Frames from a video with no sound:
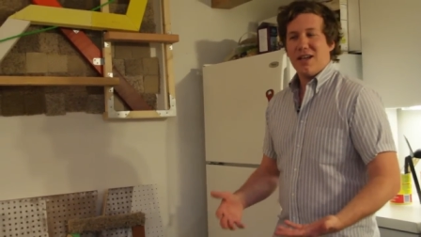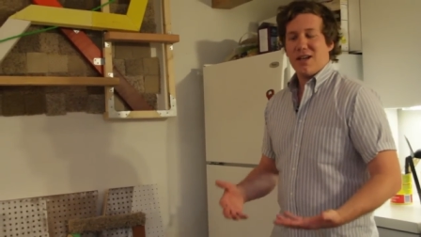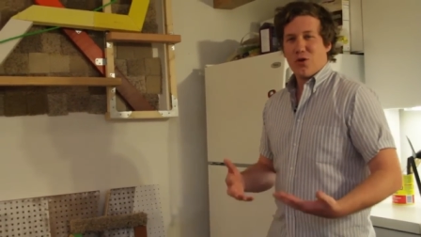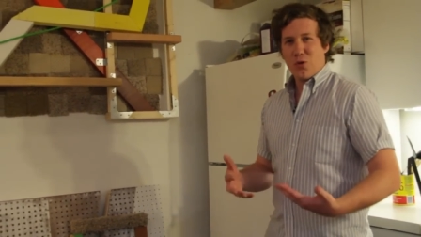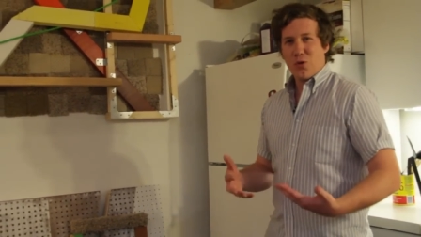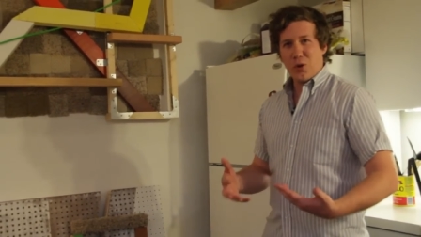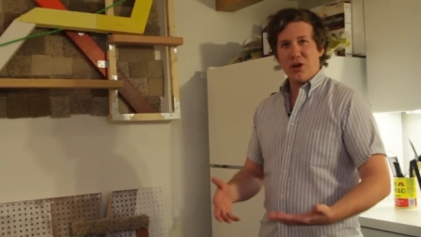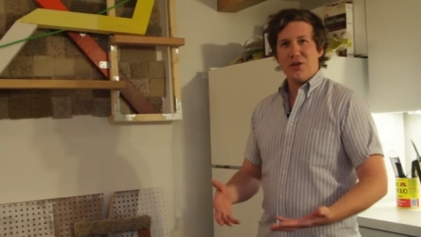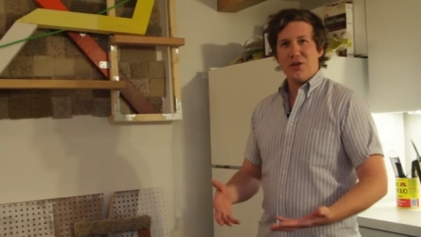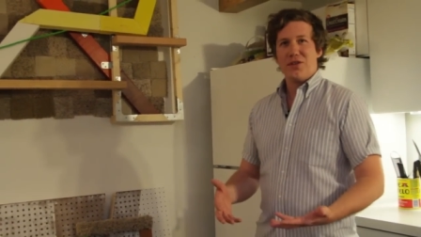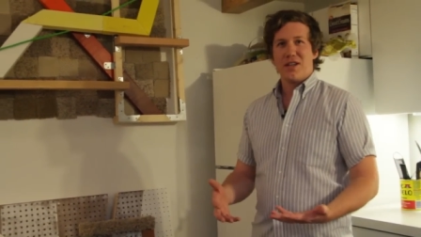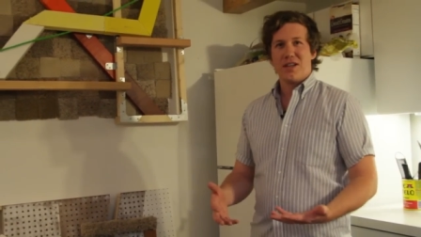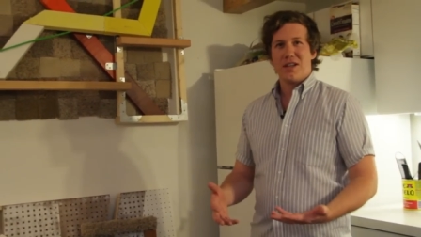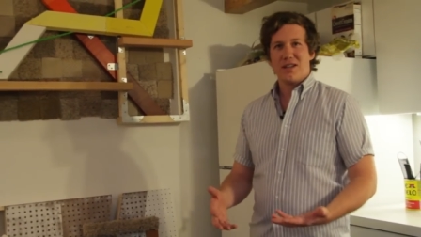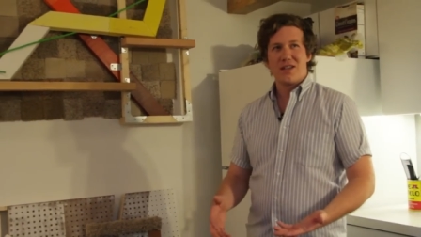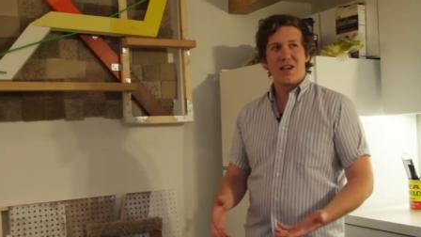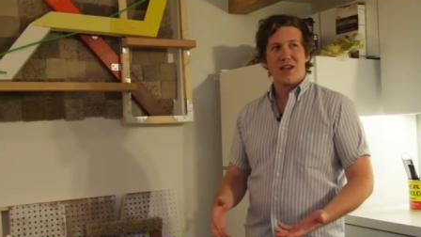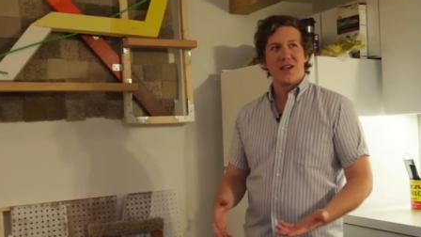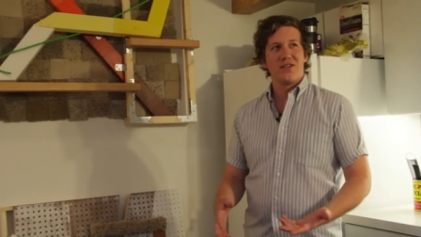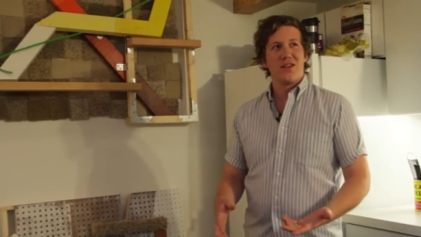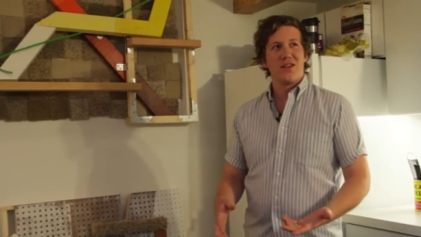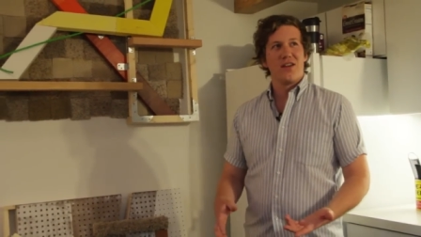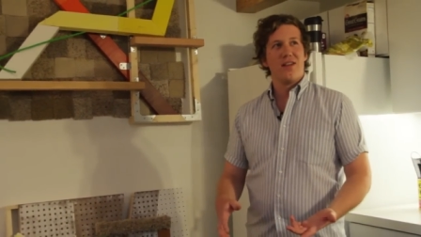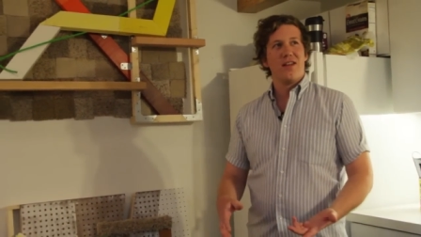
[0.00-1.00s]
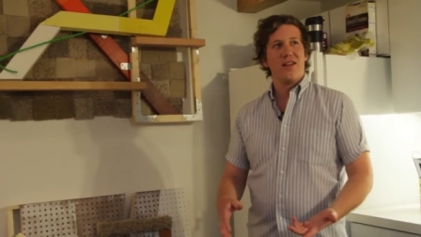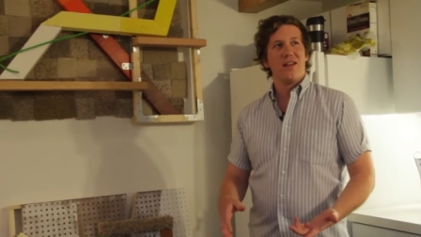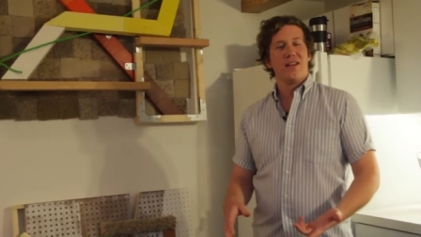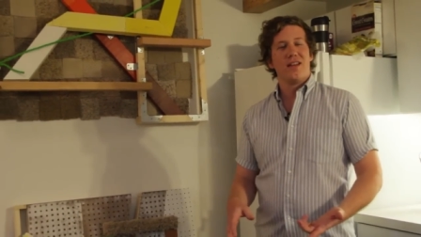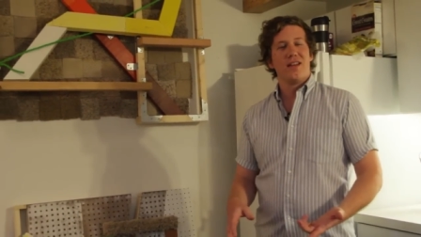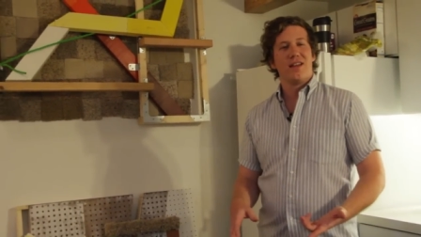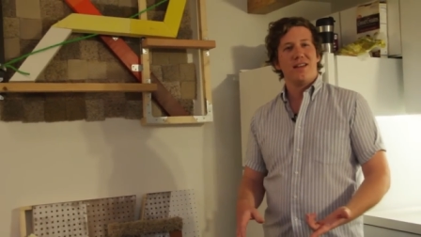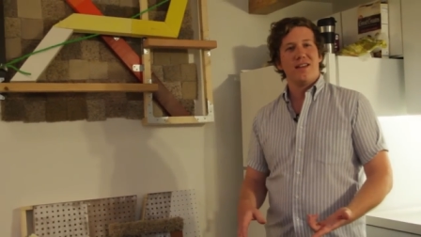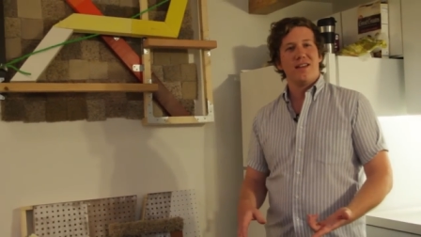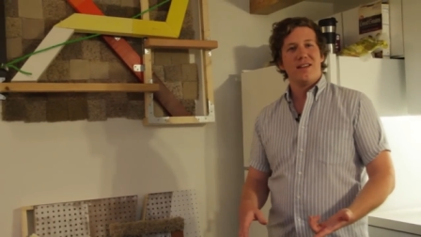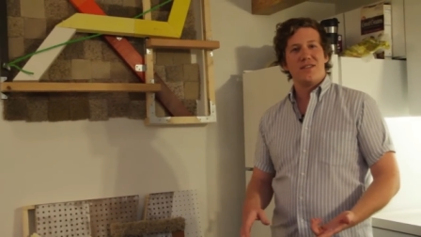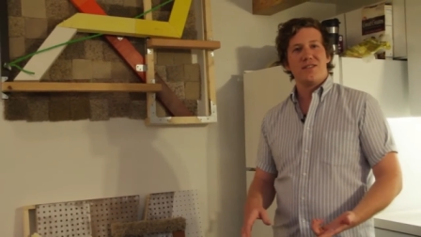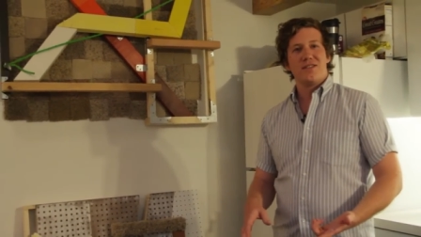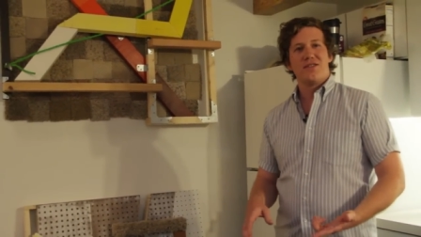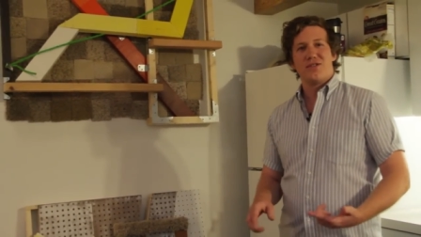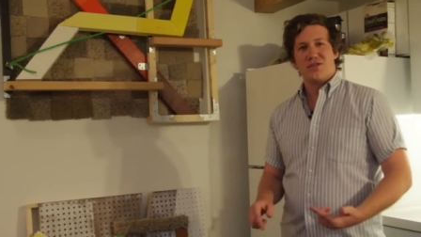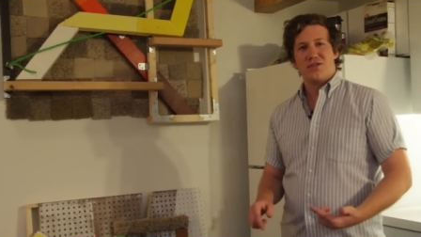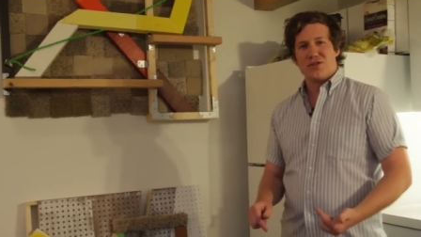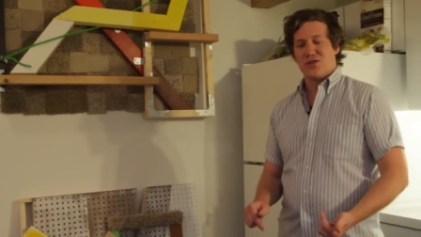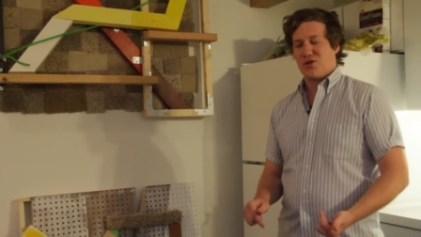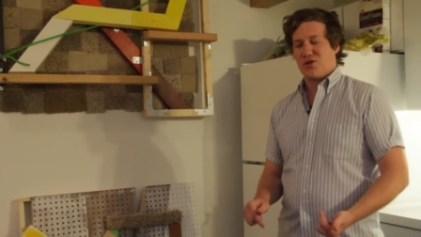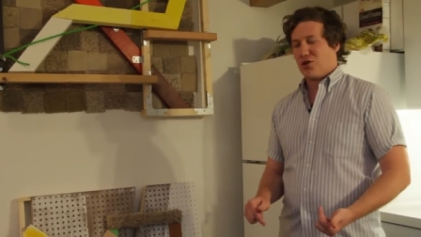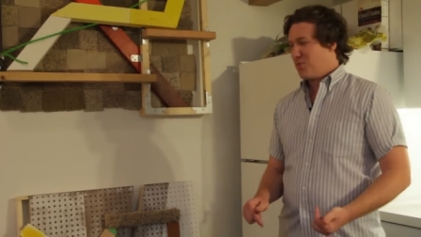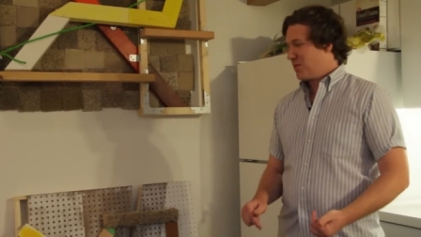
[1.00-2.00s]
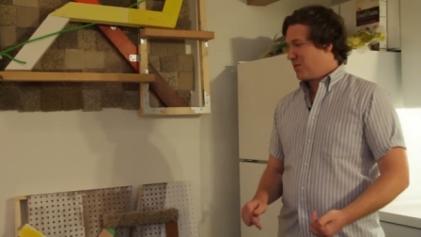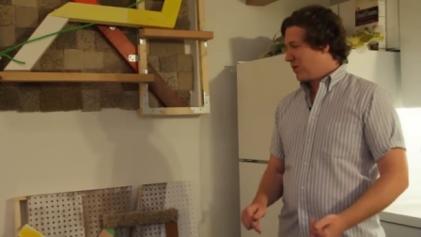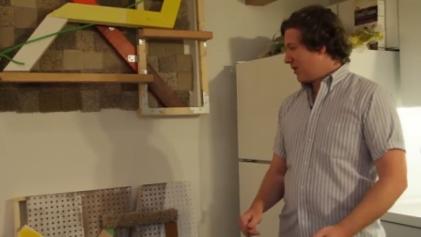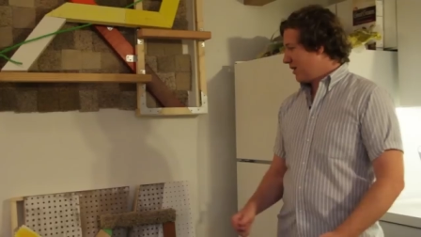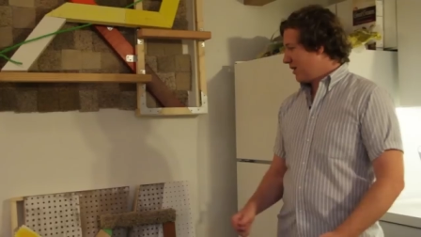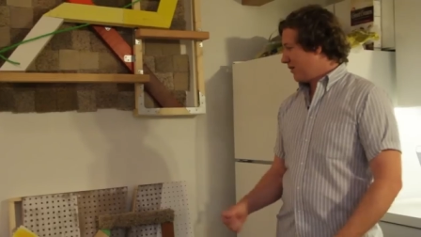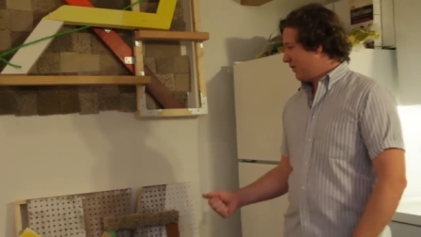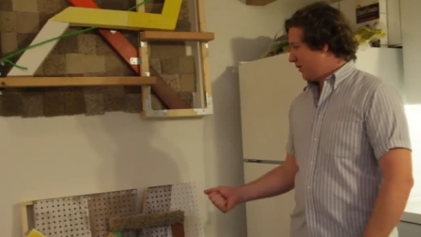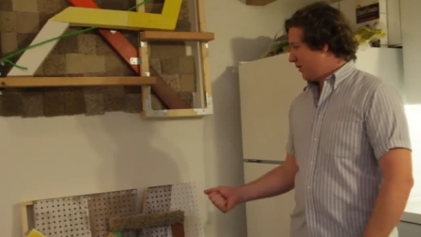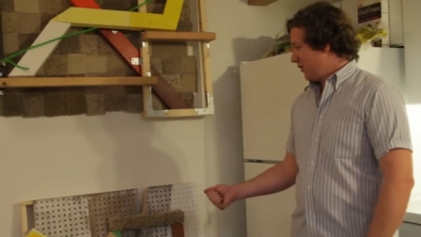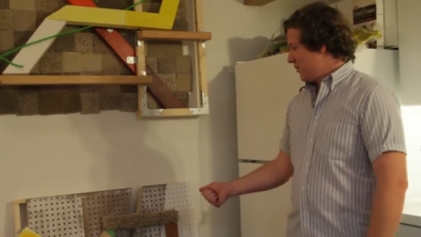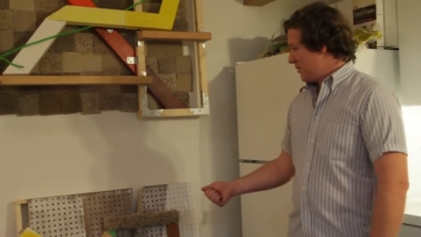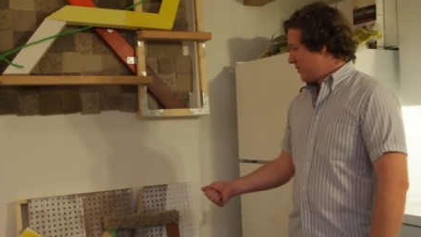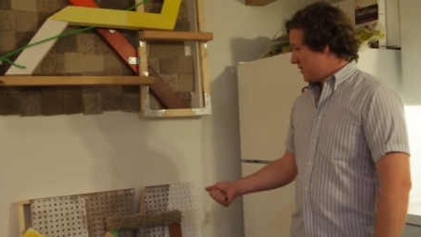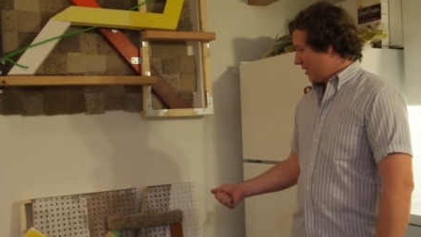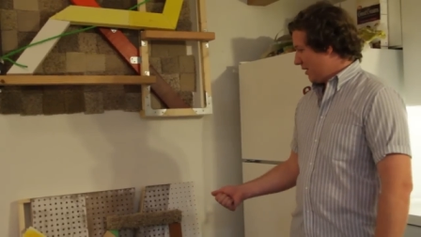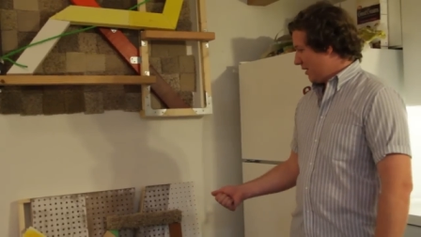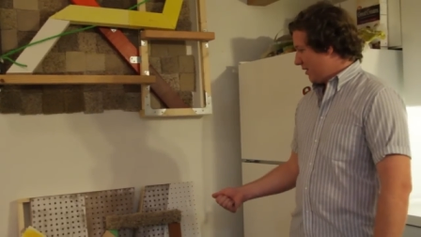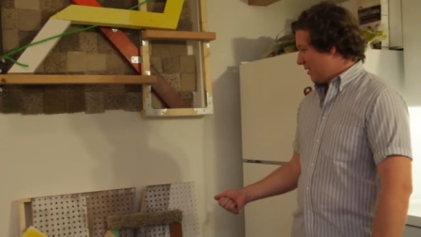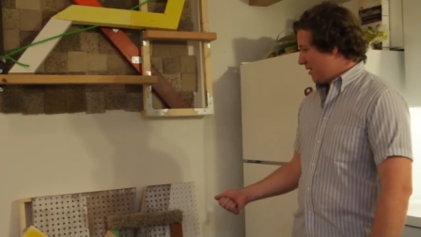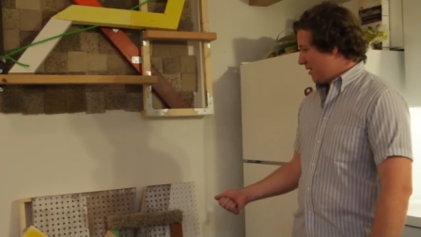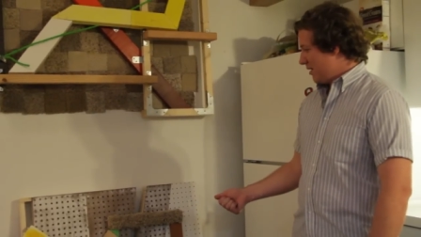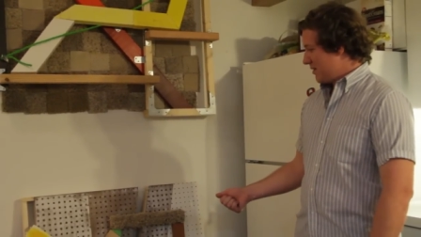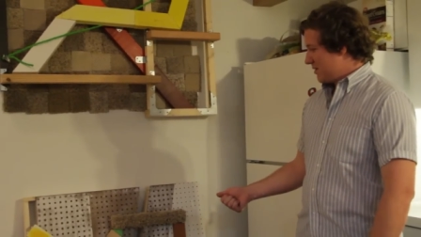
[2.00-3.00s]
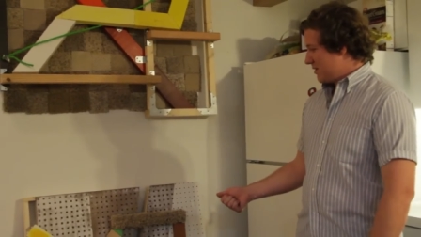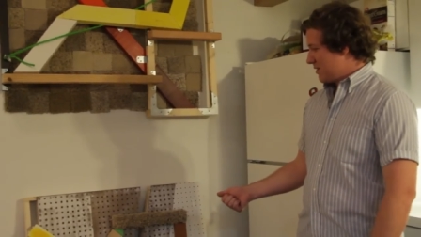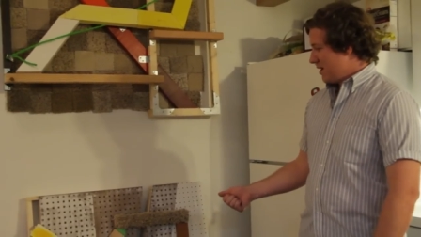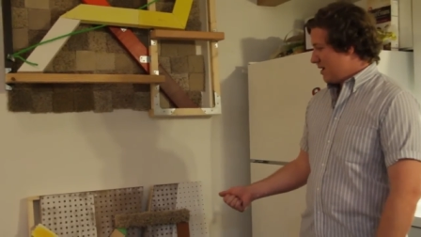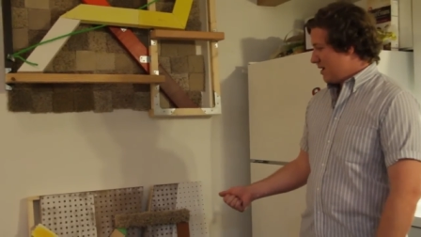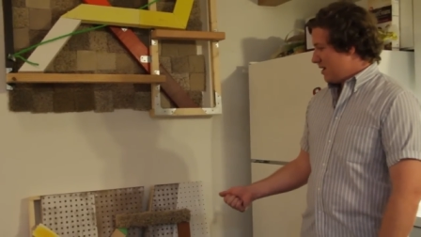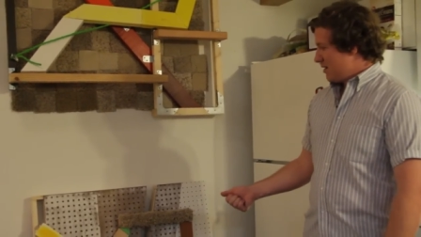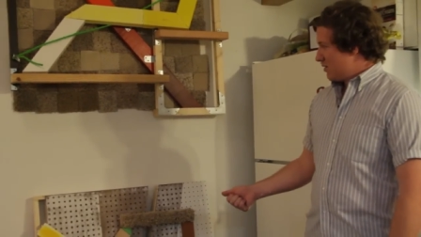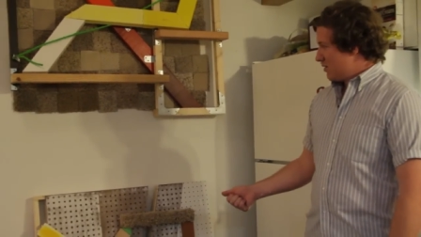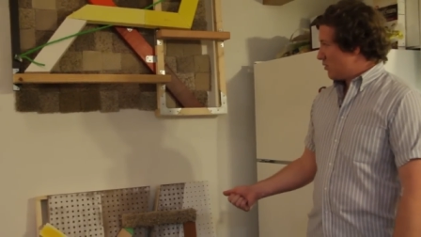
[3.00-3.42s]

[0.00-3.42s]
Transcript: Quilting is actually a thing that is super influencing these